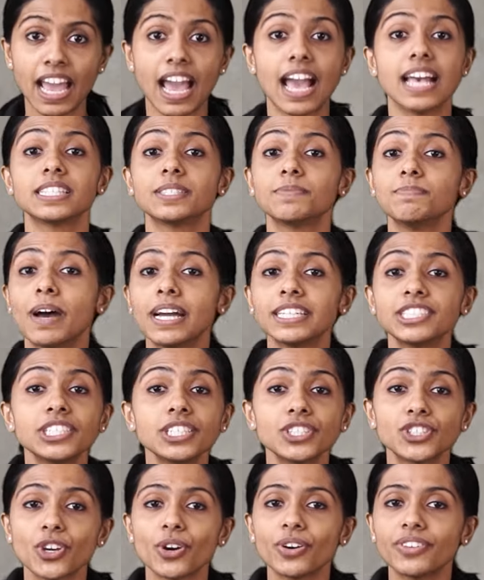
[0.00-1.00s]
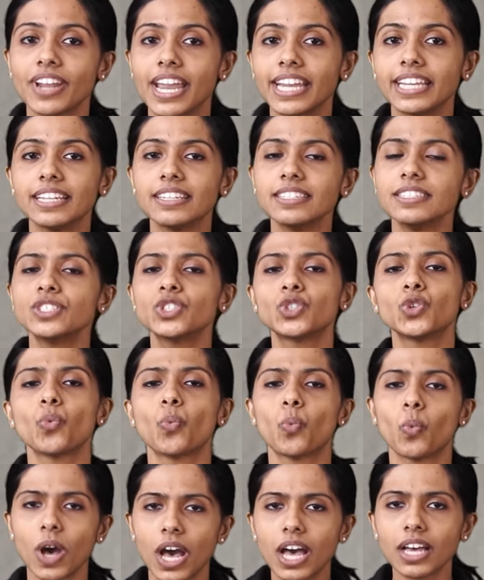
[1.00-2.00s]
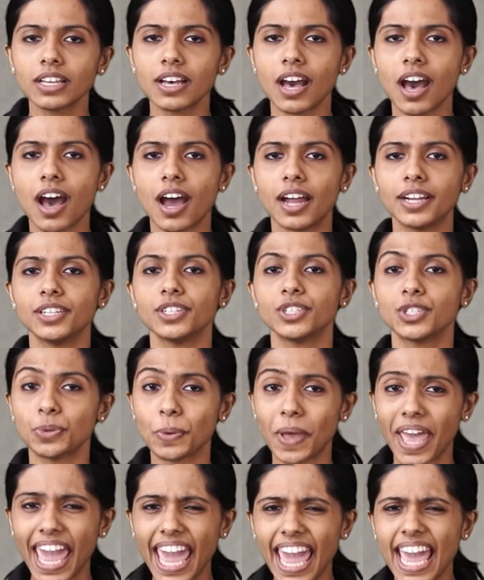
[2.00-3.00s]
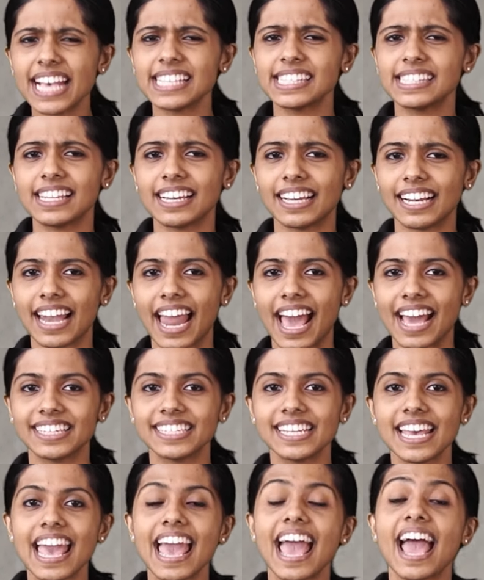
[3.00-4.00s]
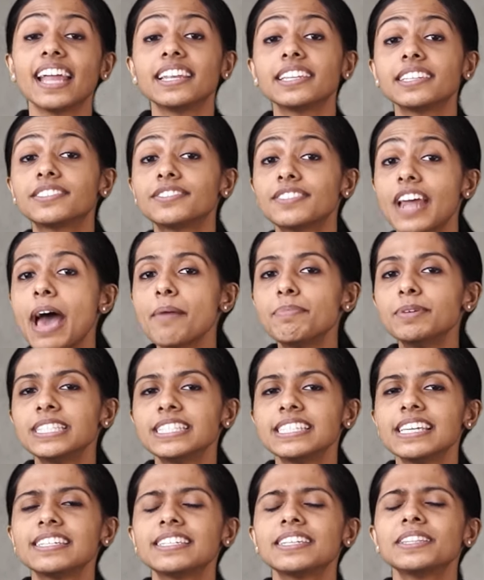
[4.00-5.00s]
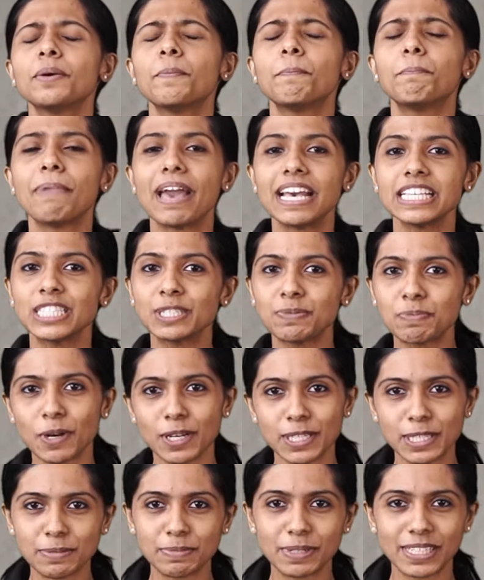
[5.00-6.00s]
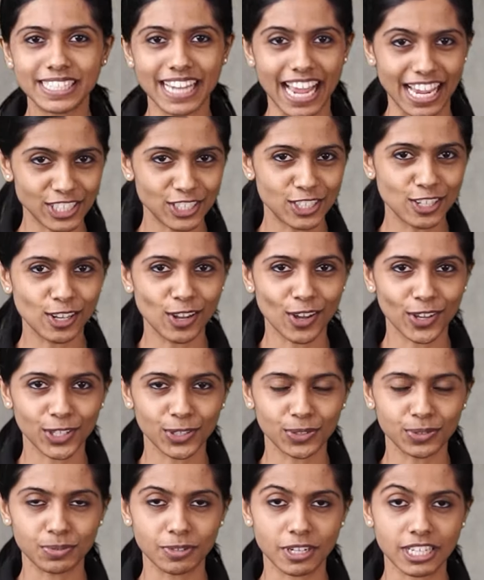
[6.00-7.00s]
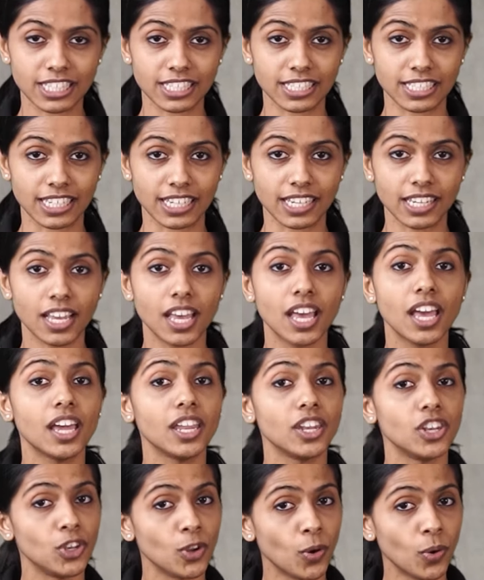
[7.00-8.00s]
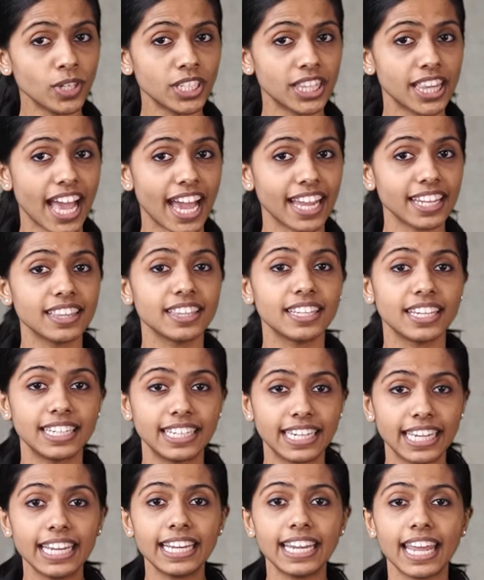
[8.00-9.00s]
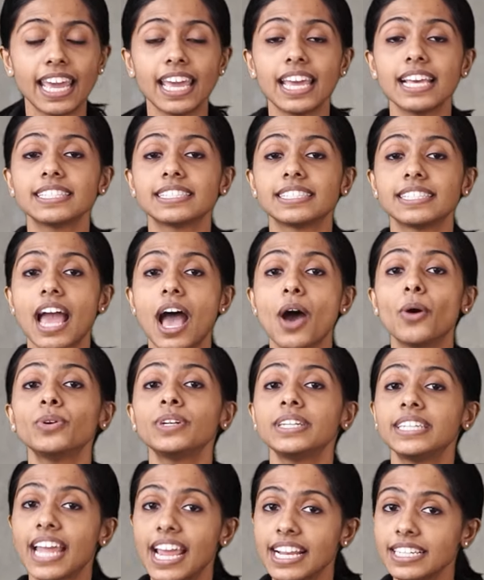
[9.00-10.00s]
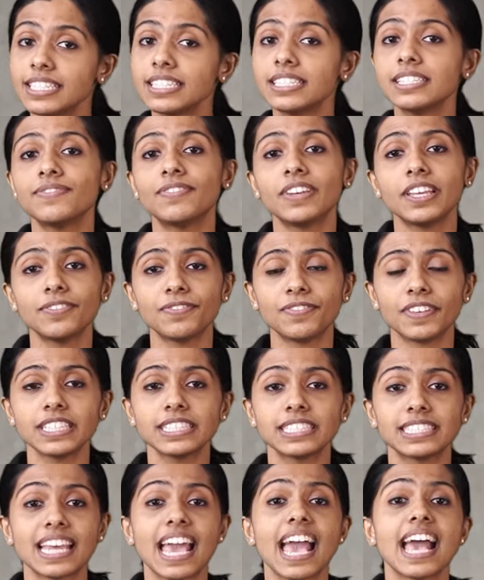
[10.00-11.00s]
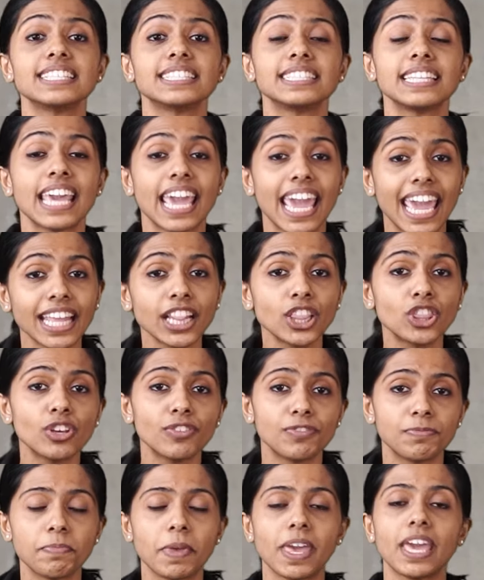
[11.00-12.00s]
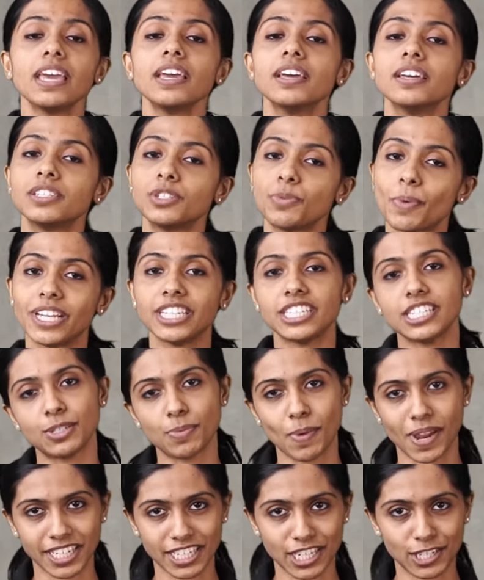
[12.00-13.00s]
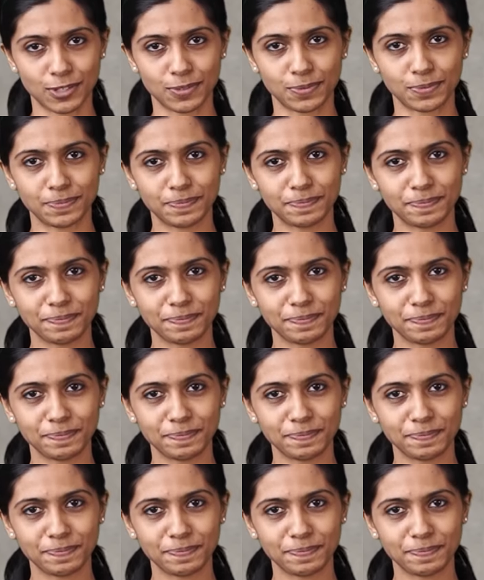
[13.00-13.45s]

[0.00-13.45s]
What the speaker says: As much as your readiness to work hard to ace the CLAT and grab a seat at the best possible national law university, note that the D-Day is now tentatively fixed at the 8th of May 2022.